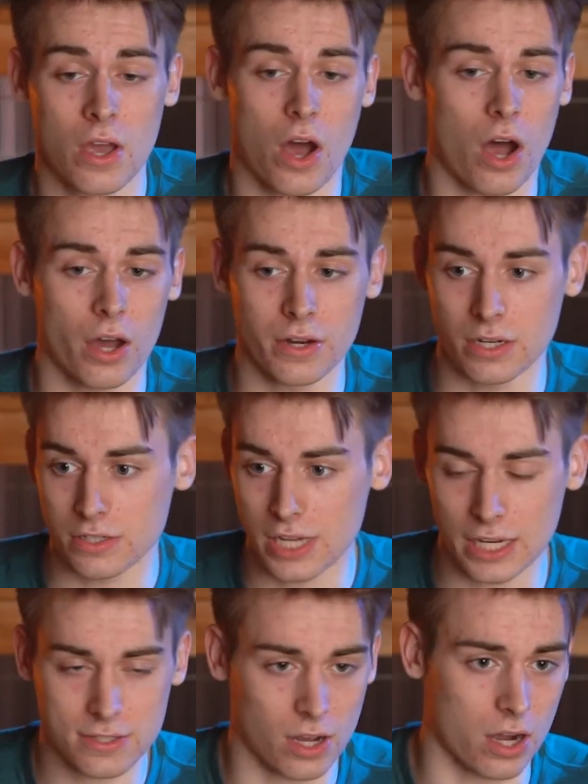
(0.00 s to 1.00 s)
on
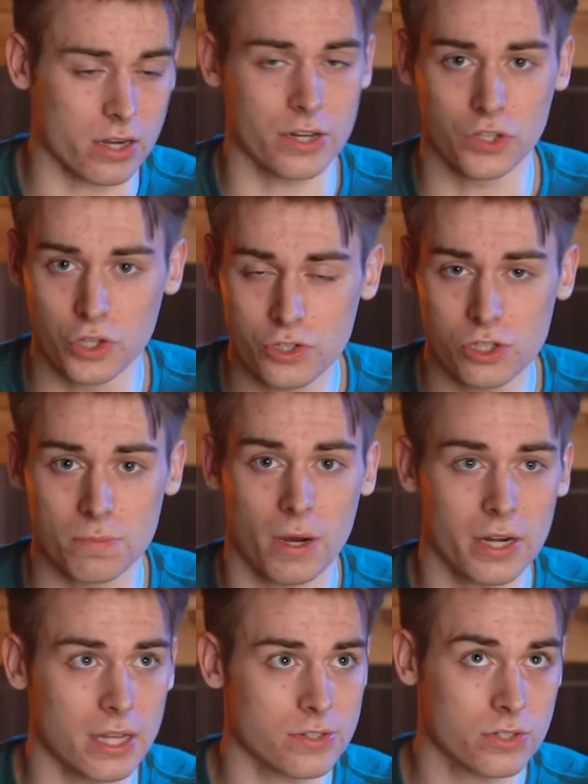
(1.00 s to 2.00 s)
TikTok, on YouTube,
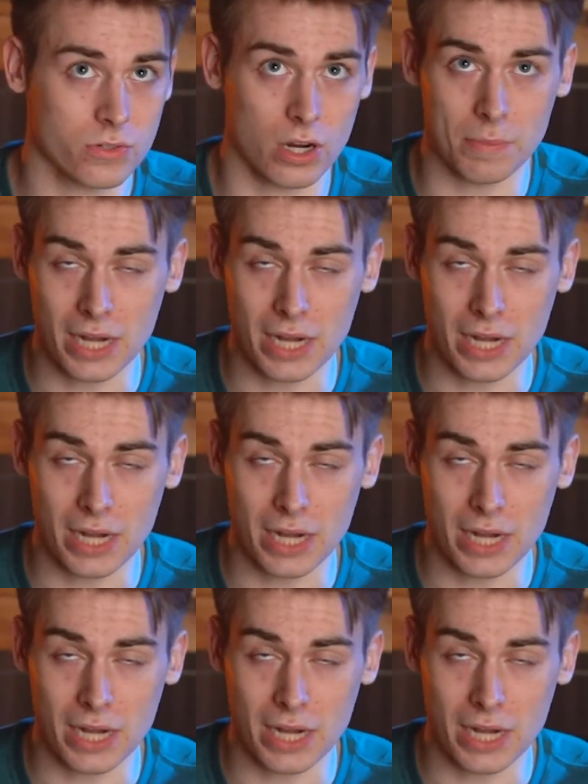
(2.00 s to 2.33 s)
on Instagram,